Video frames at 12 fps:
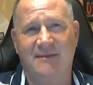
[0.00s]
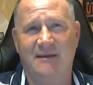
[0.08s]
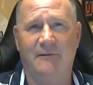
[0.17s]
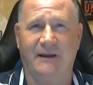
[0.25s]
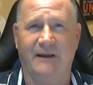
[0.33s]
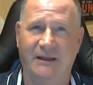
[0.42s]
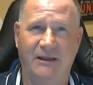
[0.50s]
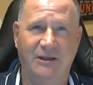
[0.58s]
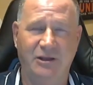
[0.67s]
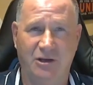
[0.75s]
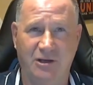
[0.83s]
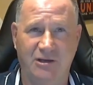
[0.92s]
theory
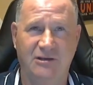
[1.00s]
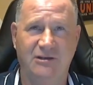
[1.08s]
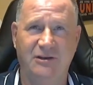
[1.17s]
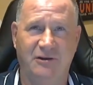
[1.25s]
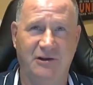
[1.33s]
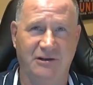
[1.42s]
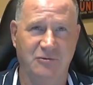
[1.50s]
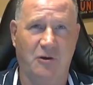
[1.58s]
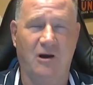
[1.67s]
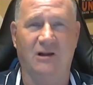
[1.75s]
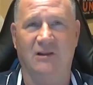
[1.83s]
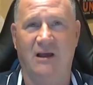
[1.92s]
you could
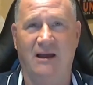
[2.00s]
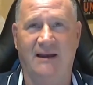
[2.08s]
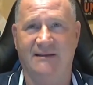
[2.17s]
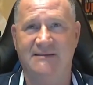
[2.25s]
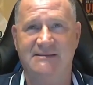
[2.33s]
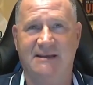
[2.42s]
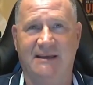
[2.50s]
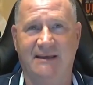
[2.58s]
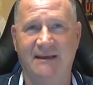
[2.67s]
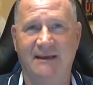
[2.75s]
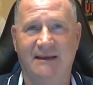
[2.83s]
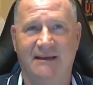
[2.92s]
draw a line and
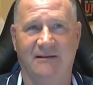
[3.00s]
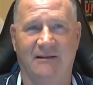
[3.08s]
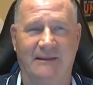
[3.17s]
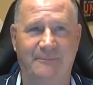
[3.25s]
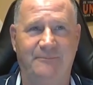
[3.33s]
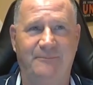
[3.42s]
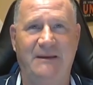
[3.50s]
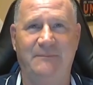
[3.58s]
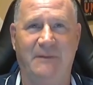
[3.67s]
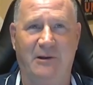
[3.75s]
say, like Pete